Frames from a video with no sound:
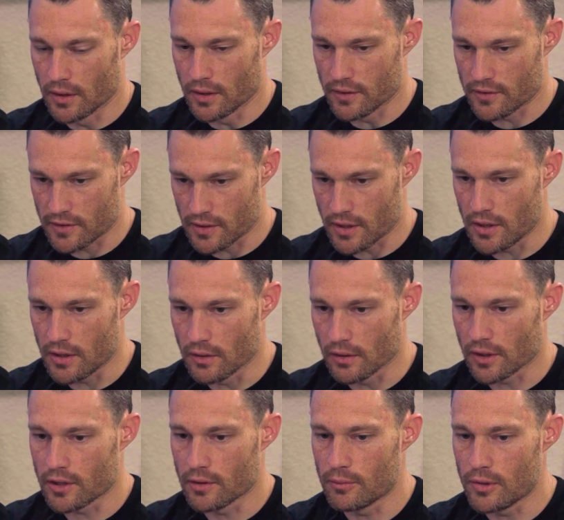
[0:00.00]
city or
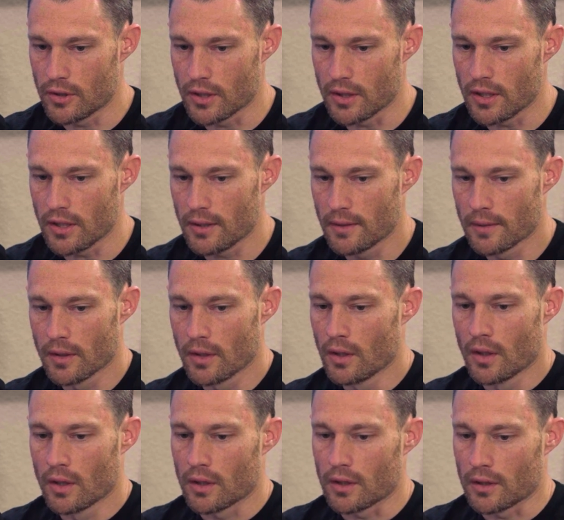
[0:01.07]
a community,
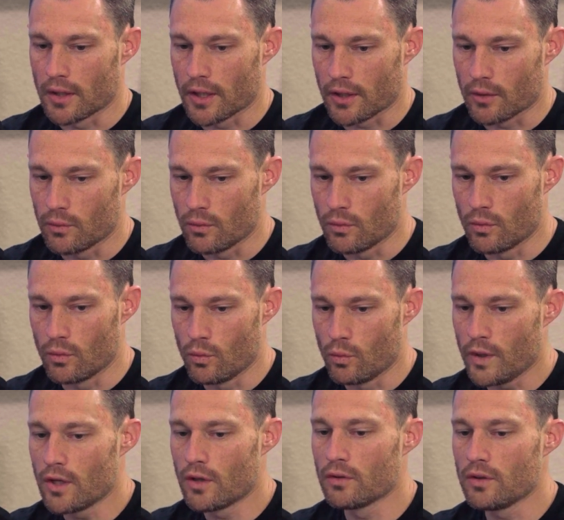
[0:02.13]
like,
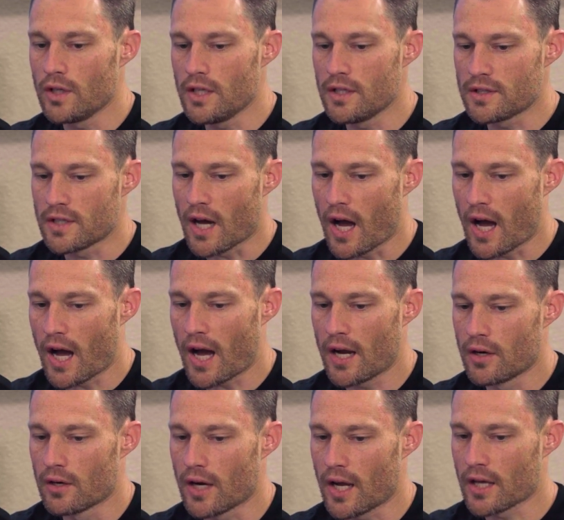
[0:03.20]
we don't need to
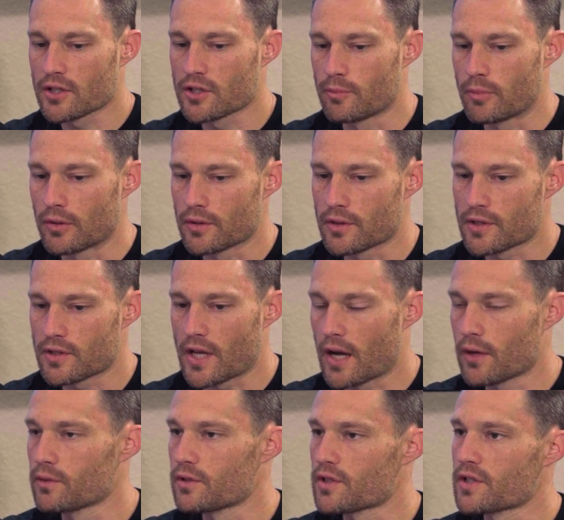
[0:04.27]
hire experts
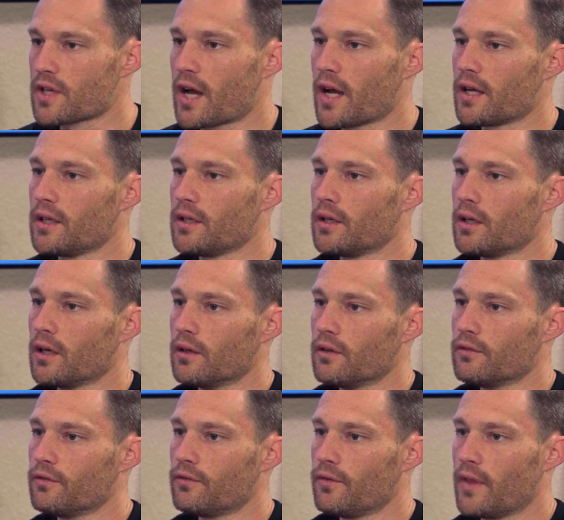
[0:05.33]
outside
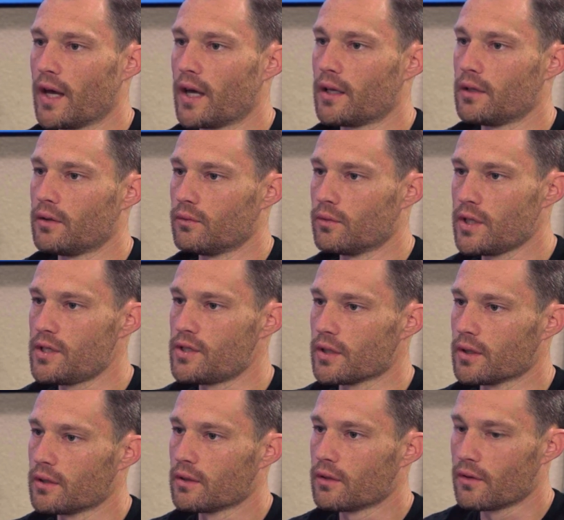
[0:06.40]
of that region.
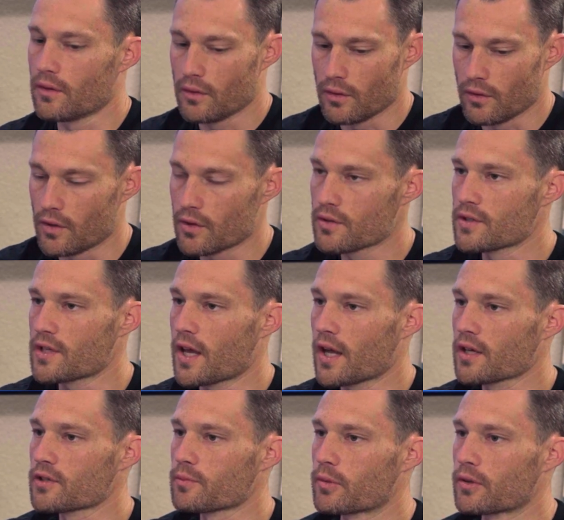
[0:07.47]
There's
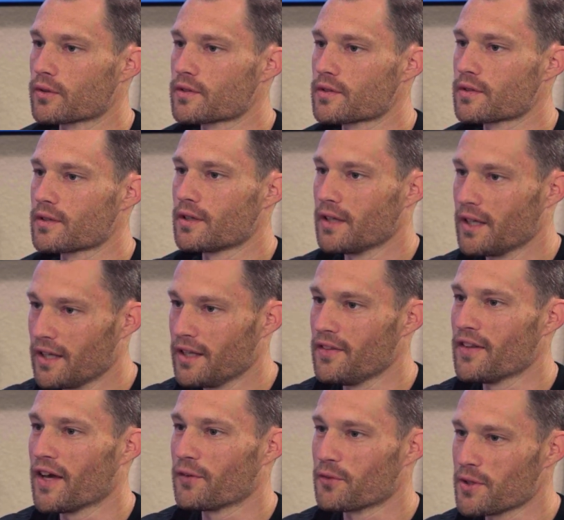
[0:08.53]
experts
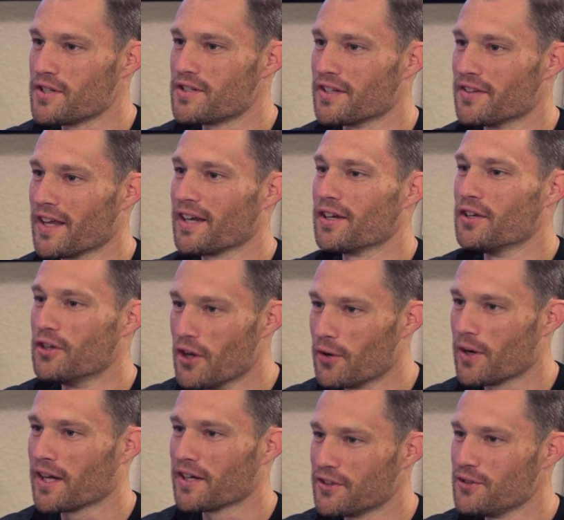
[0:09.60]
in that region that
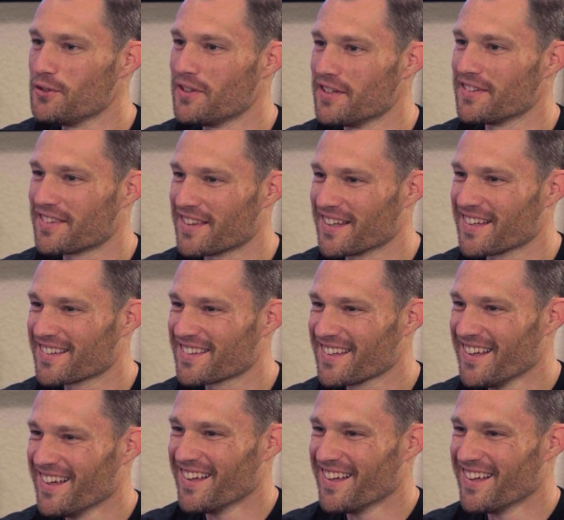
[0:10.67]
know how to do these things.